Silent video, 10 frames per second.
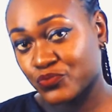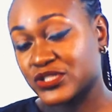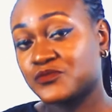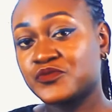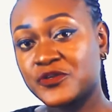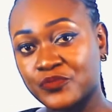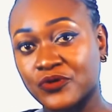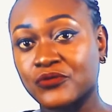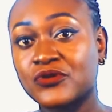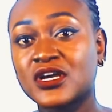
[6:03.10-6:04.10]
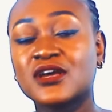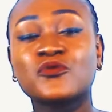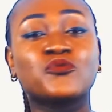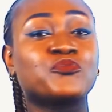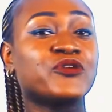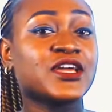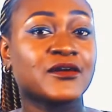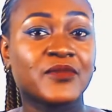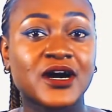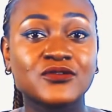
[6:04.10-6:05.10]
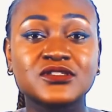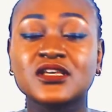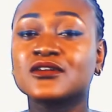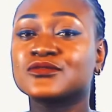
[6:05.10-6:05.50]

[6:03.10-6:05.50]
with people will bring about